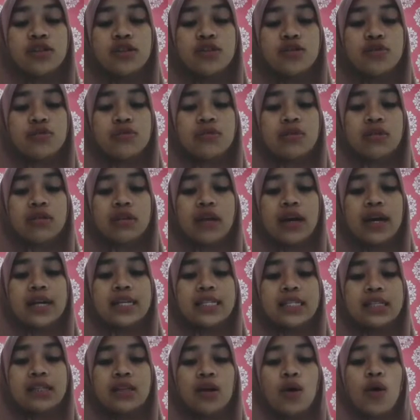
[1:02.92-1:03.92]
to
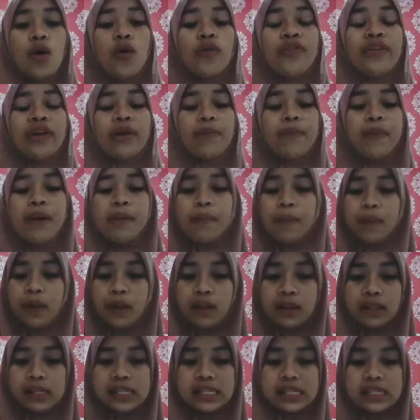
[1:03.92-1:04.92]
notice the other
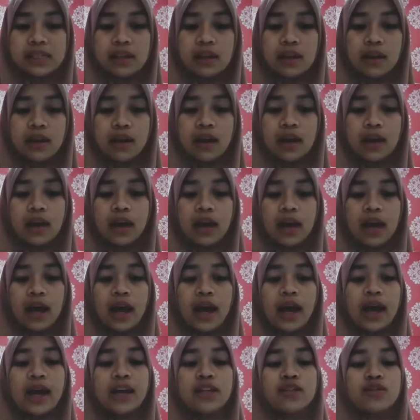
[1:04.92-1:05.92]
peoples,
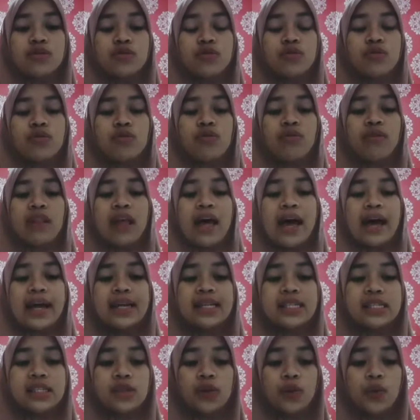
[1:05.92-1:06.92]
and to
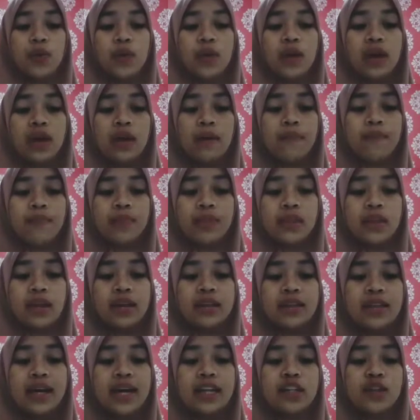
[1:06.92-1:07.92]
realize
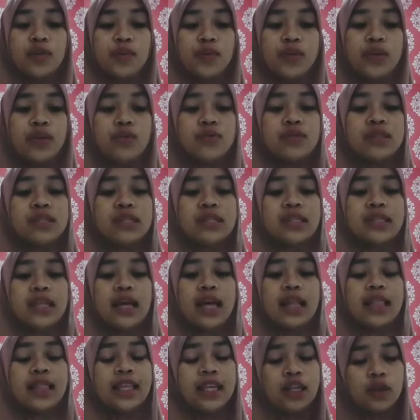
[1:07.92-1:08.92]
that we use
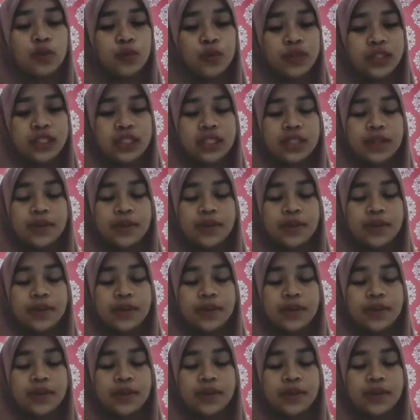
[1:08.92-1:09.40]
language.